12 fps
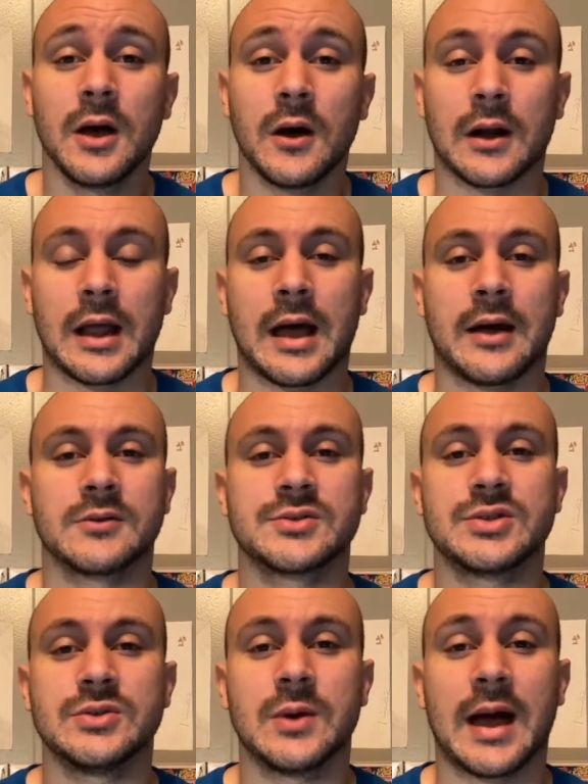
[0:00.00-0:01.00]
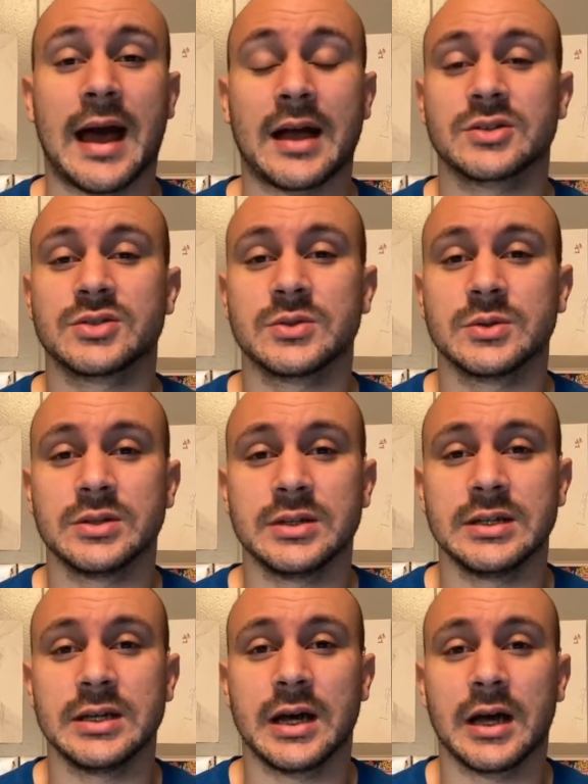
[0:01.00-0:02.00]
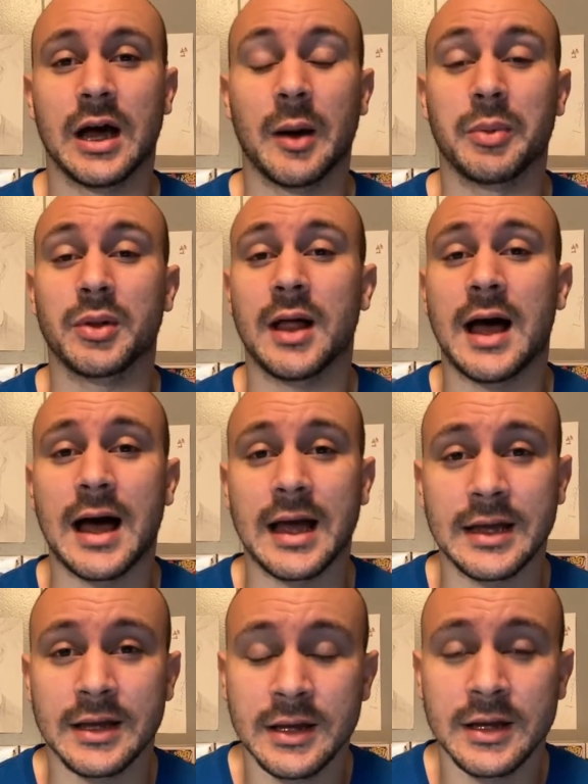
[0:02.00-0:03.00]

on how to actually apply